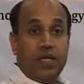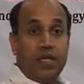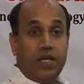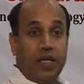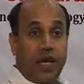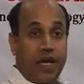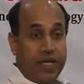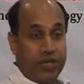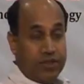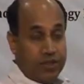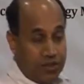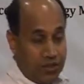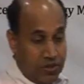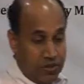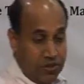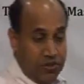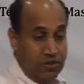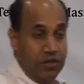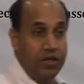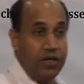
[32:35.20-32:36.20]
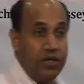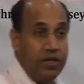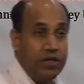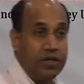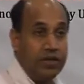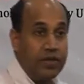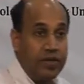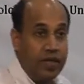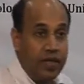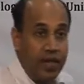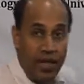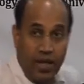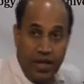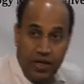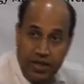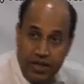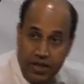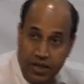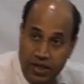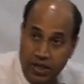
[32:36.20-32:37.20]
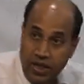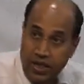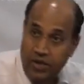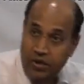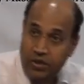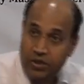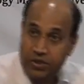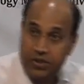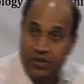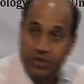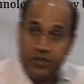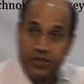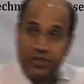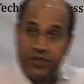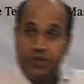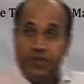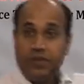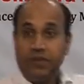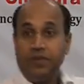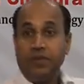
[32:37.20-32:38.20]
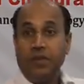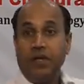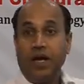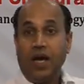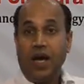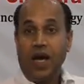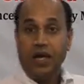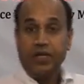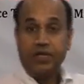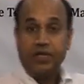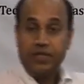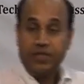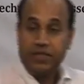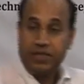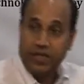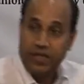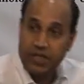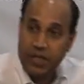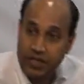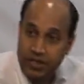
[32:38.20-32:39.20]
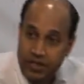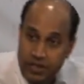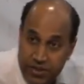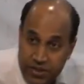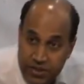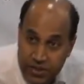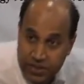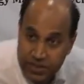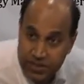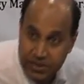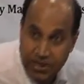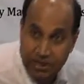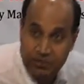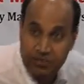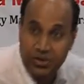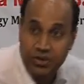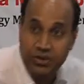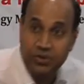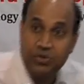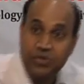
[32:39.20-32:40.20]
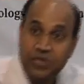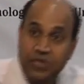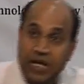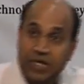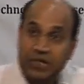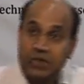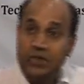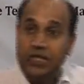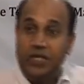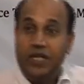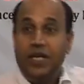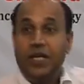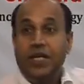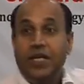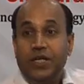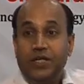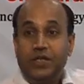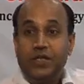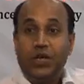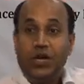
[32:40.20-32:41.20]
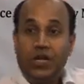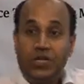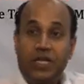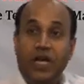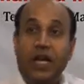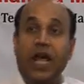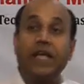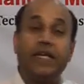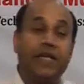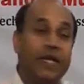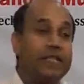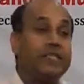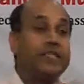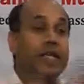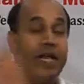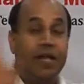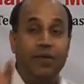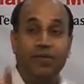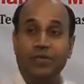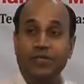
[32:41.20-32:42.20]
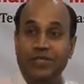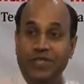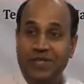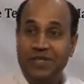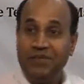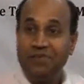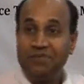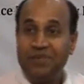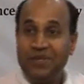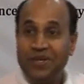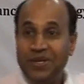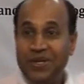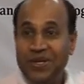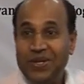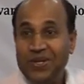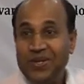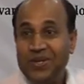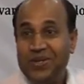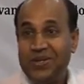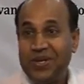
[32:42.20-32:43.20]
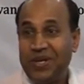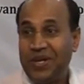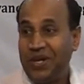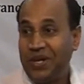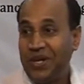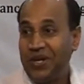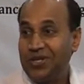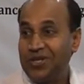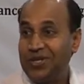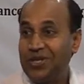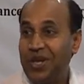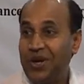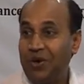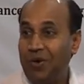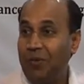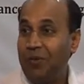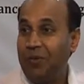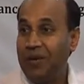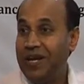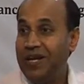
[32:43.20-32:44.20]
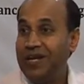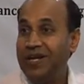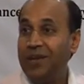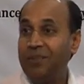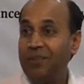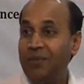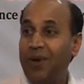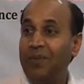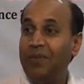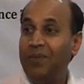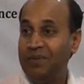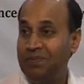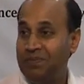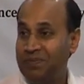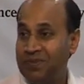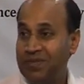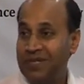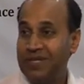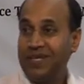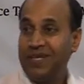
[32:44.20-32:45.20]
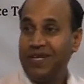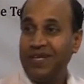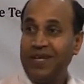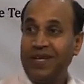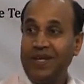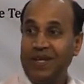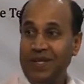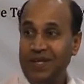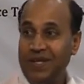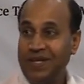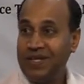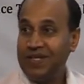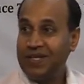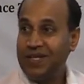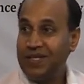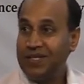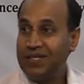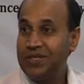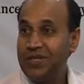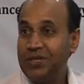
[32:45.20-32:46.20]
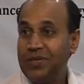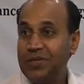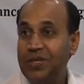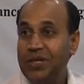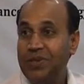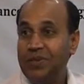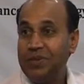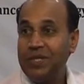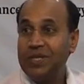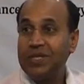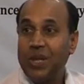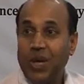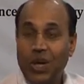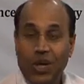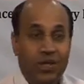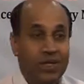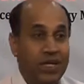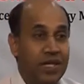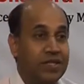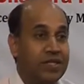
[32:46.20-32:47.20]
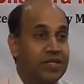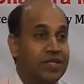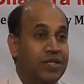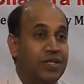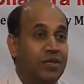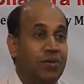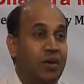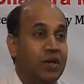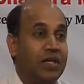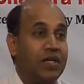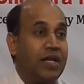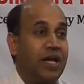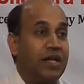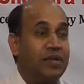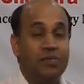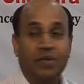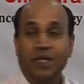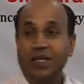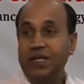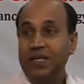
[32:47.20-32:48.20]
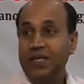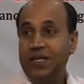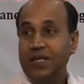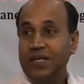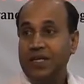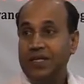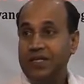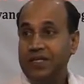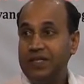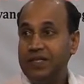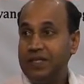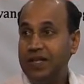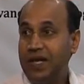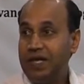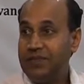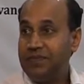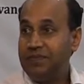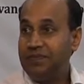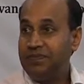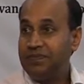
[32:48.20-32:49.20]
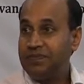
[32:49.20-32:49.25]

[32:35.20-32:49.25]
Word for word: Okay, so anything, any questions? As I said that this is something which actually is not that I can tell everything, okay, it is the open ended problem, uh, just need to give it a thought and see what can be done.